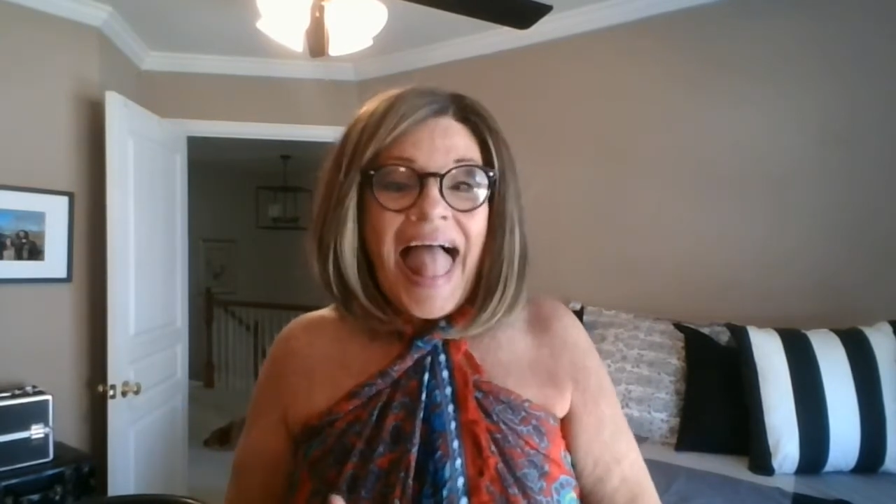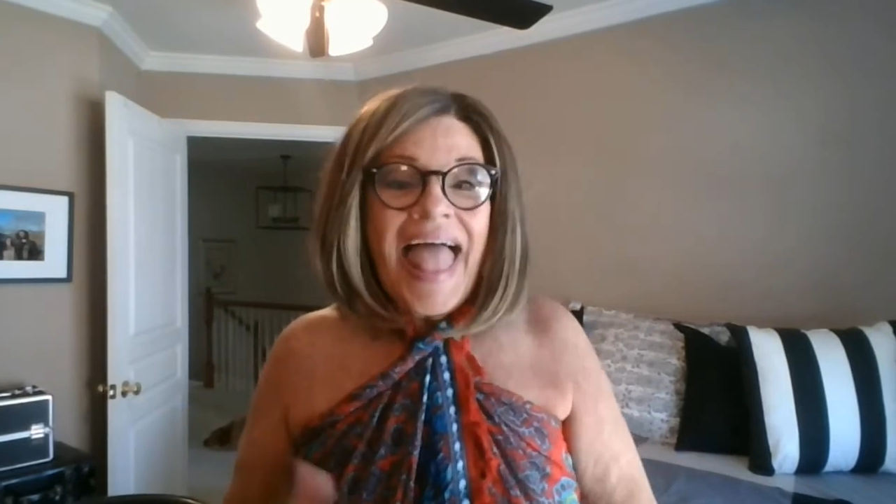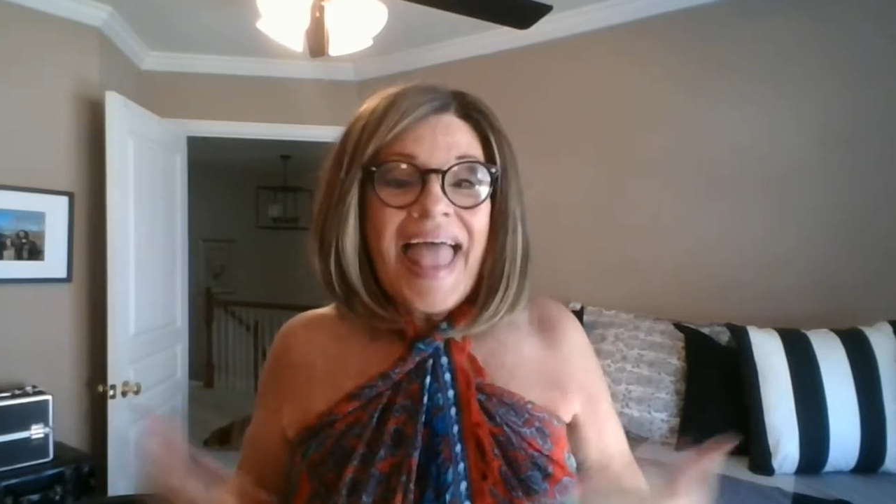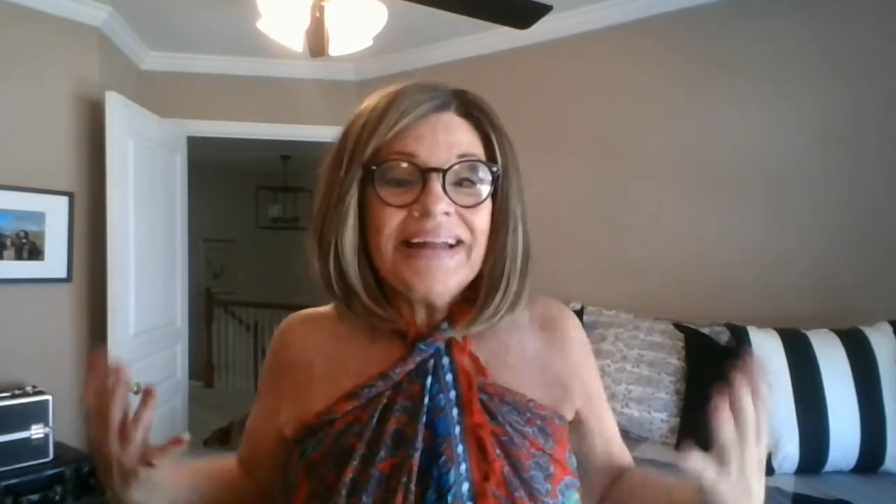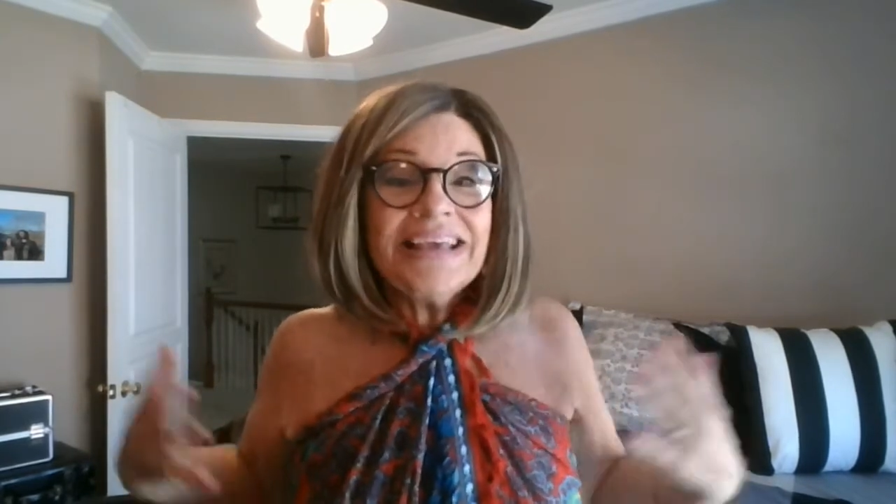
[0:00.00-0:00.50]

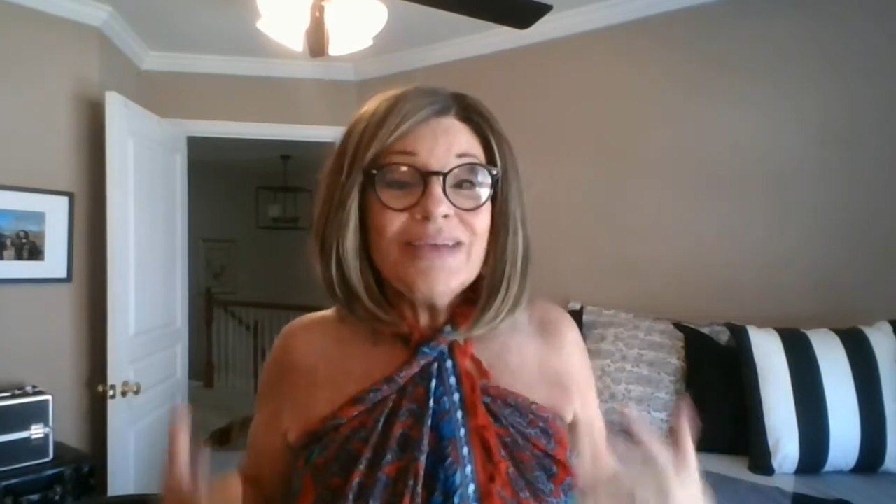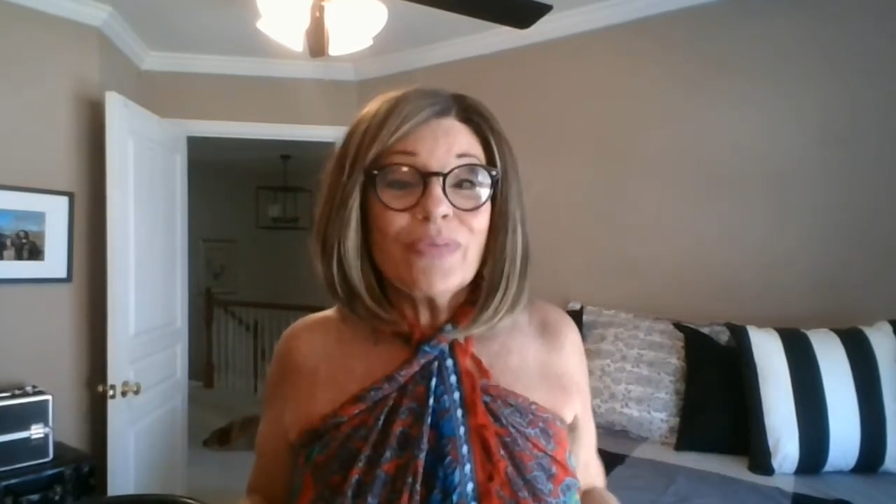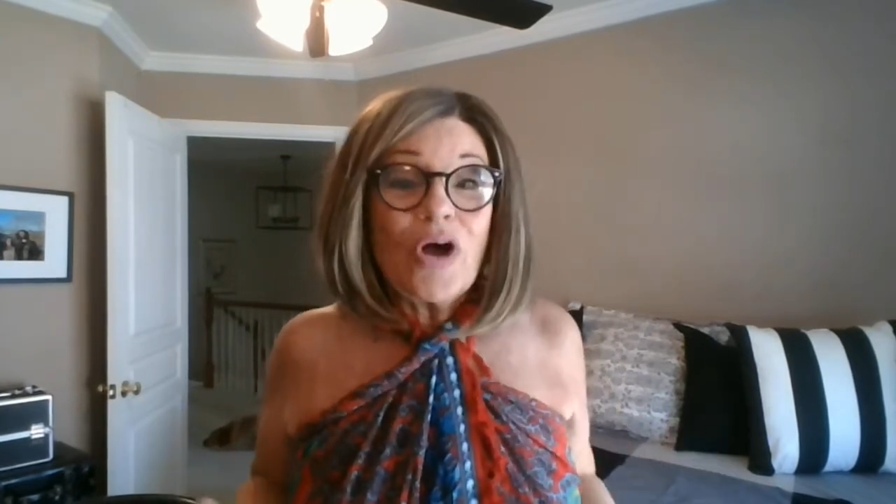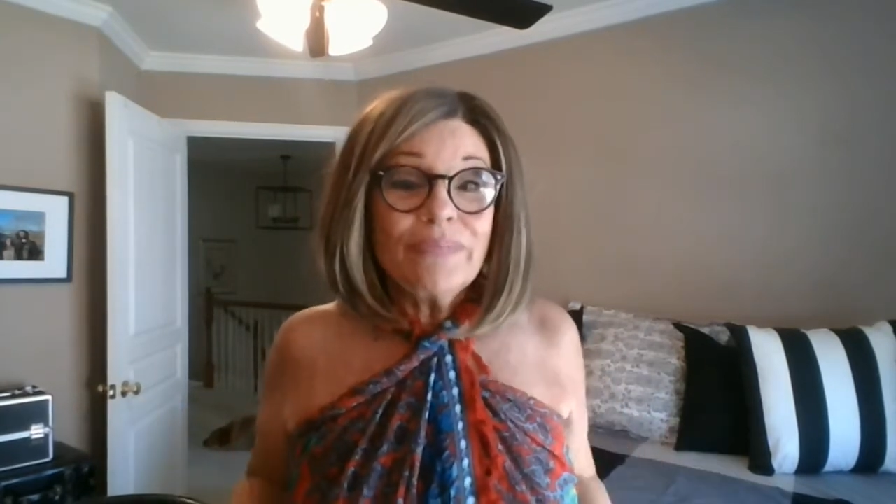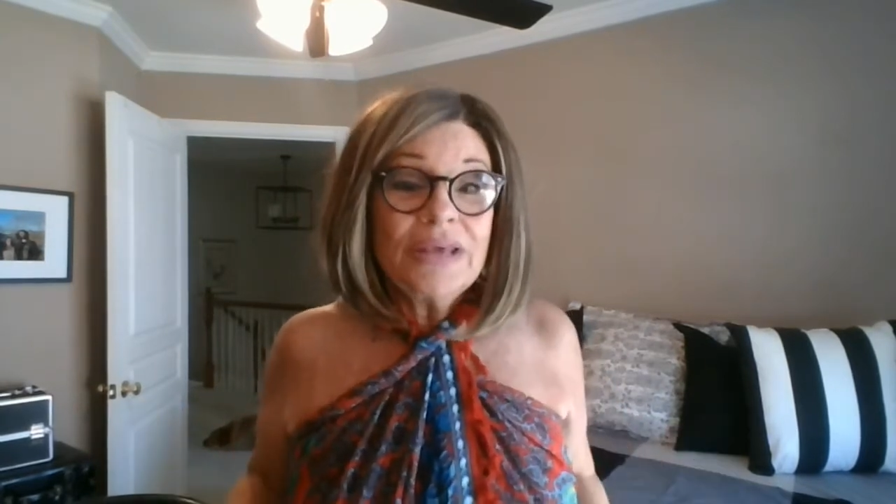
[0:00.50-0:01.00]
and he
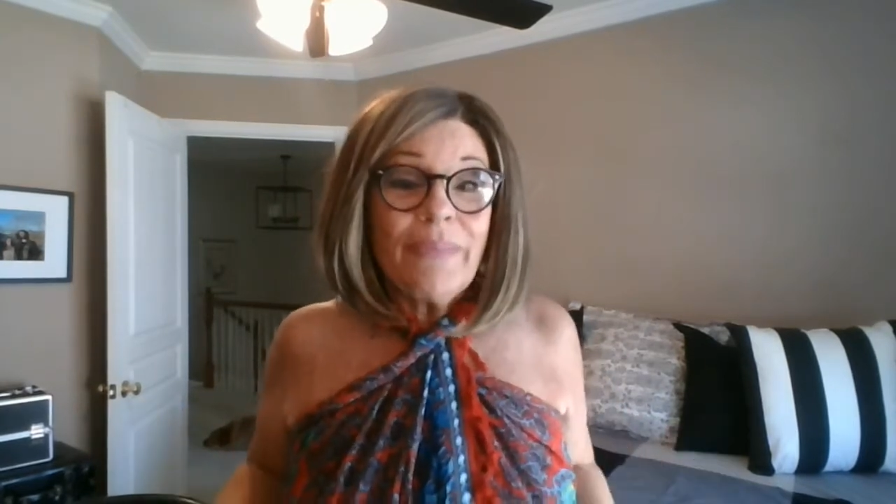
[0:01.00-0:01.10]
brought me